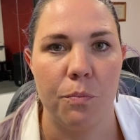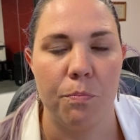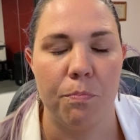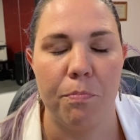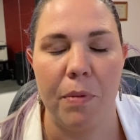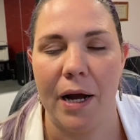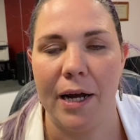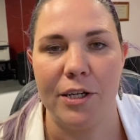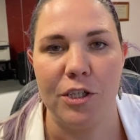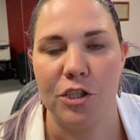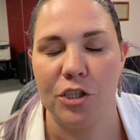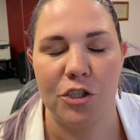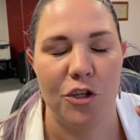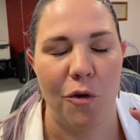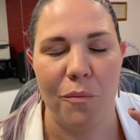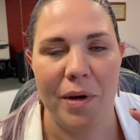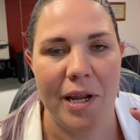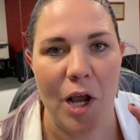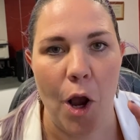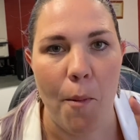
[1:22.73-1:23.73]
by just
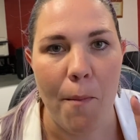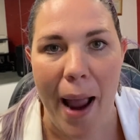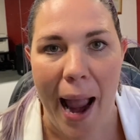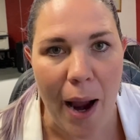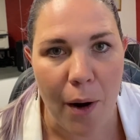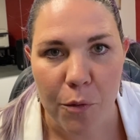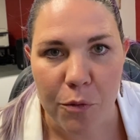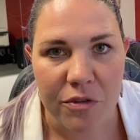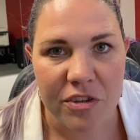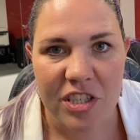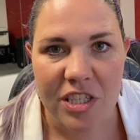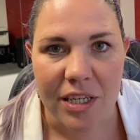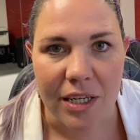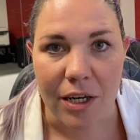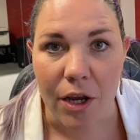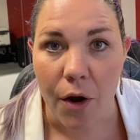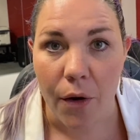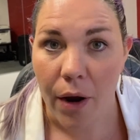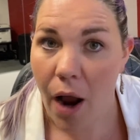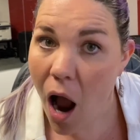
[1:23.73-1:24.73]
opening our mouths and
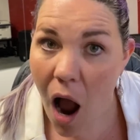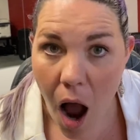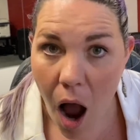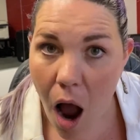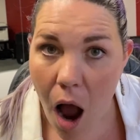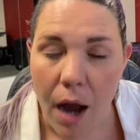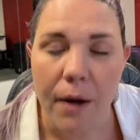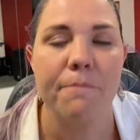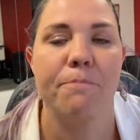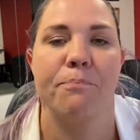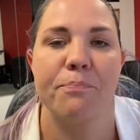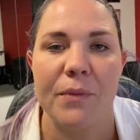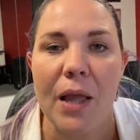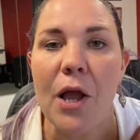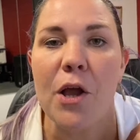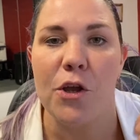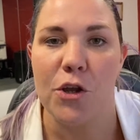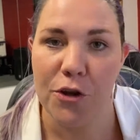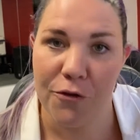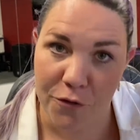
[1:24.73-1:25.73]
going,
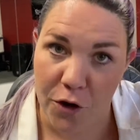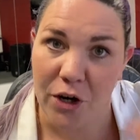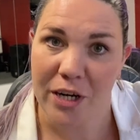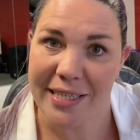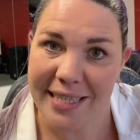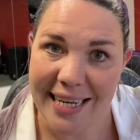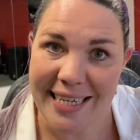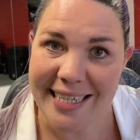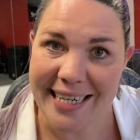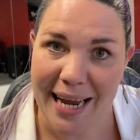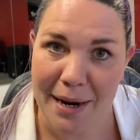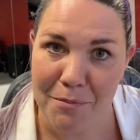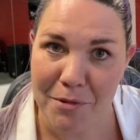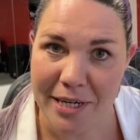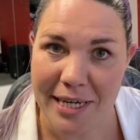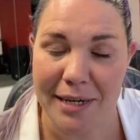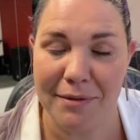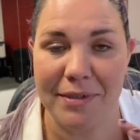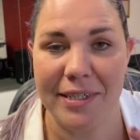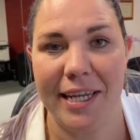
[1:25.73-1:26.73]
you've got to send a camera
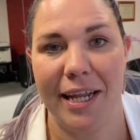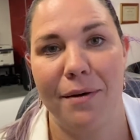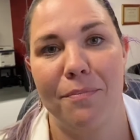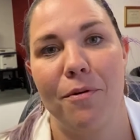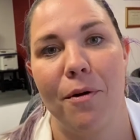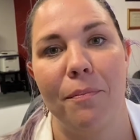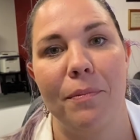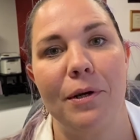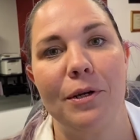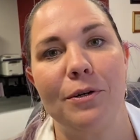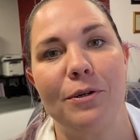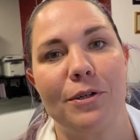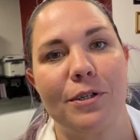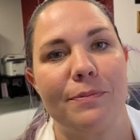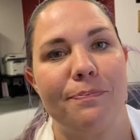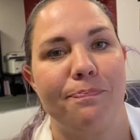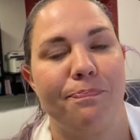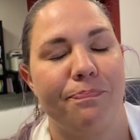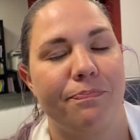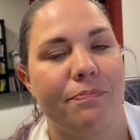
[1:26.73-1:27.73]
down to get a proper
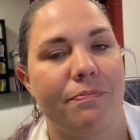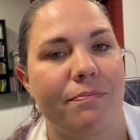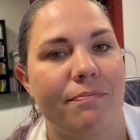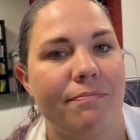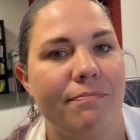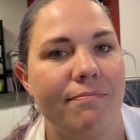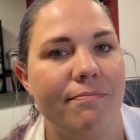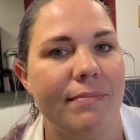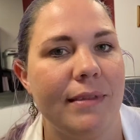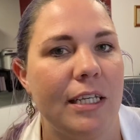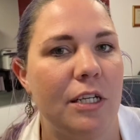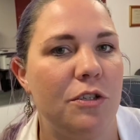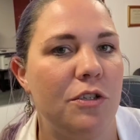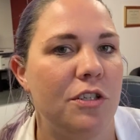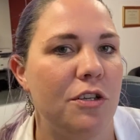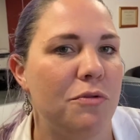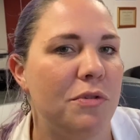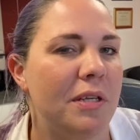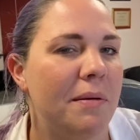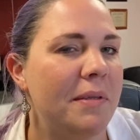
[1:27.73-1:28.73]
look.
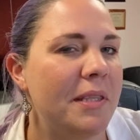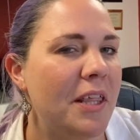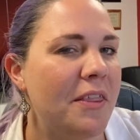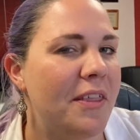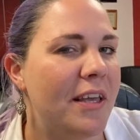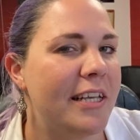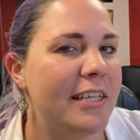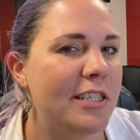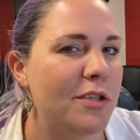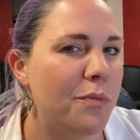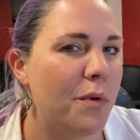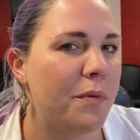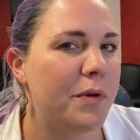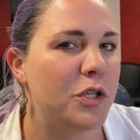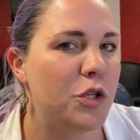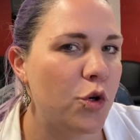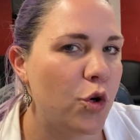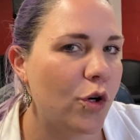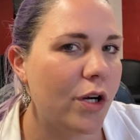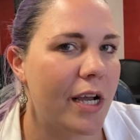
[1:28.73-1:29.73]
So some of the things that we were
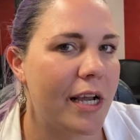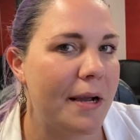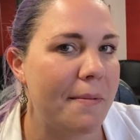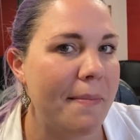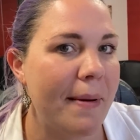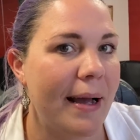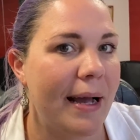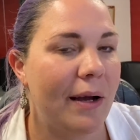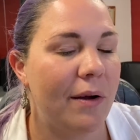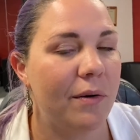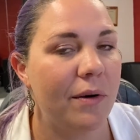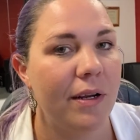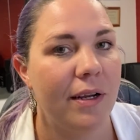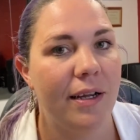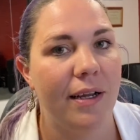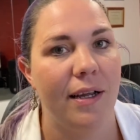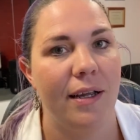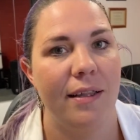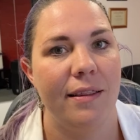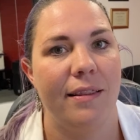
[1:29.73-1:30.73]
talking about
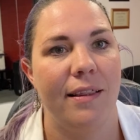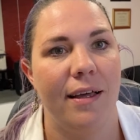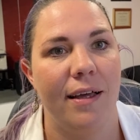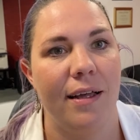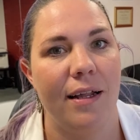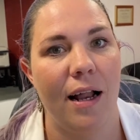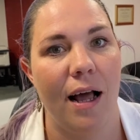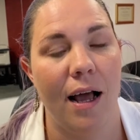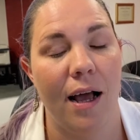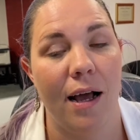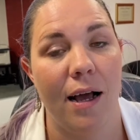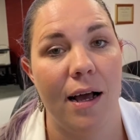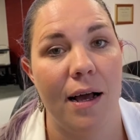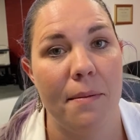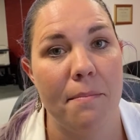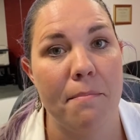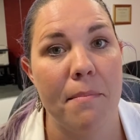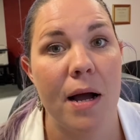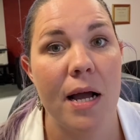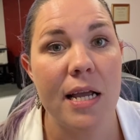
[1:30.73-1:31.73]
that
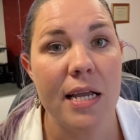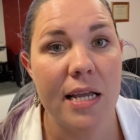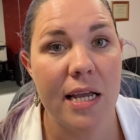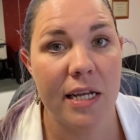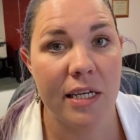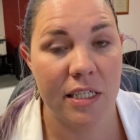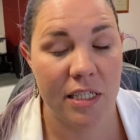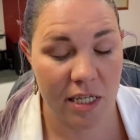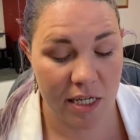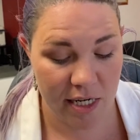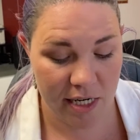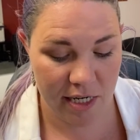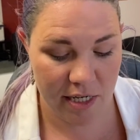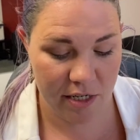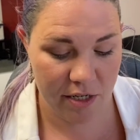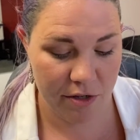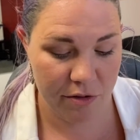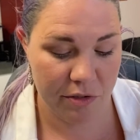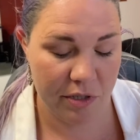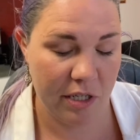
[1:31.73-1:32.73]
might get
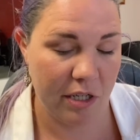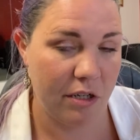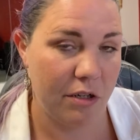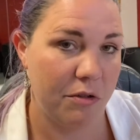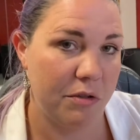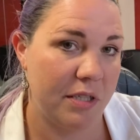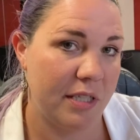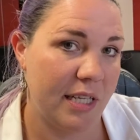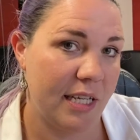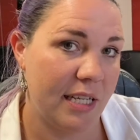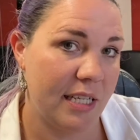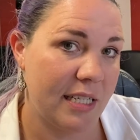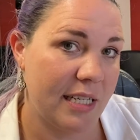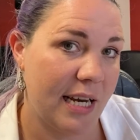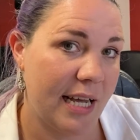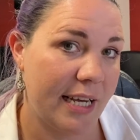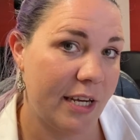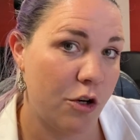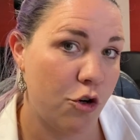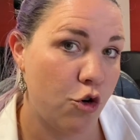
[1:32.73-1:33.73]
diagnosed includes things
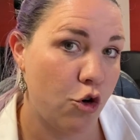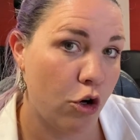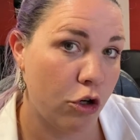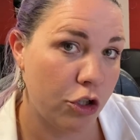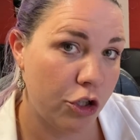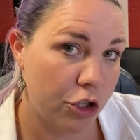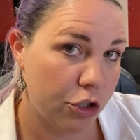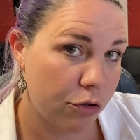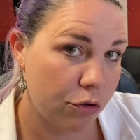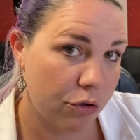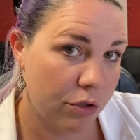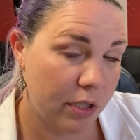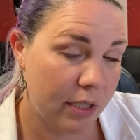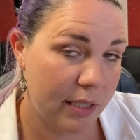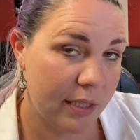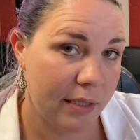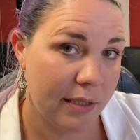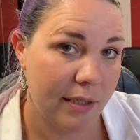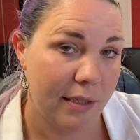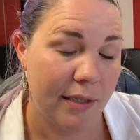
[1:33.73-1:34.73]
like
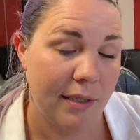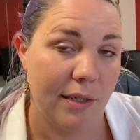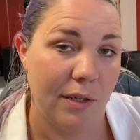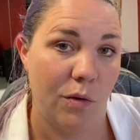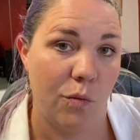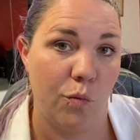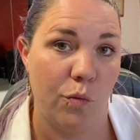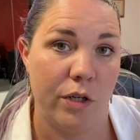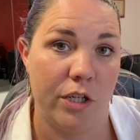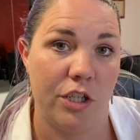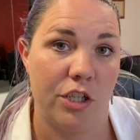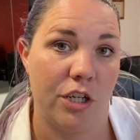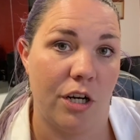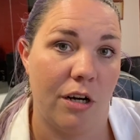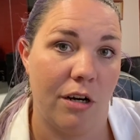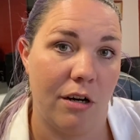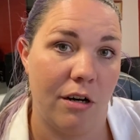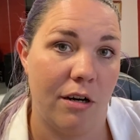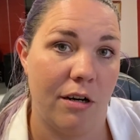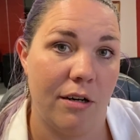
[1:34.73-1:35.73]
nodules, which
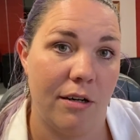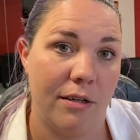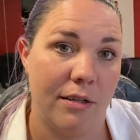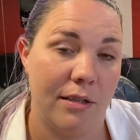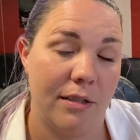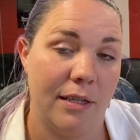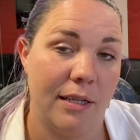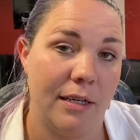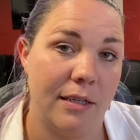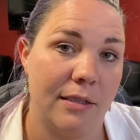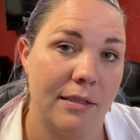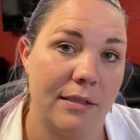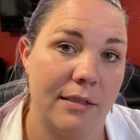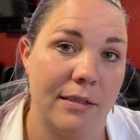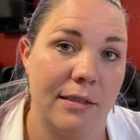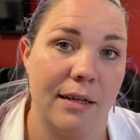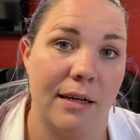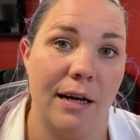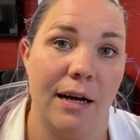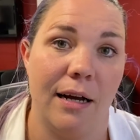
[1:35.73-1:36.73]
are little